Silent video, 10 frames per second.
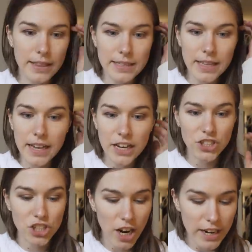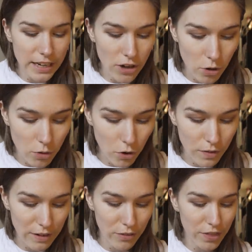There's like a shiny coat
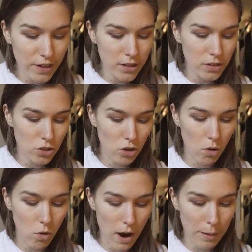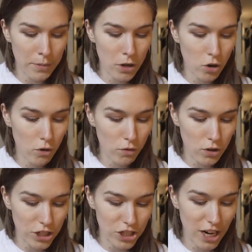over everything, so I'm gonna go
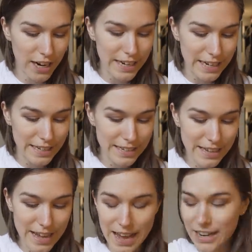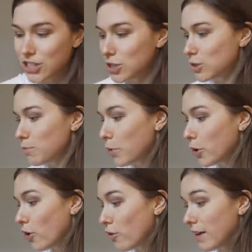for a shiny and just
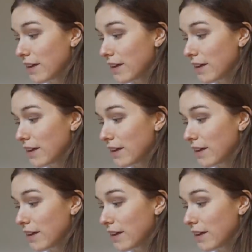put it over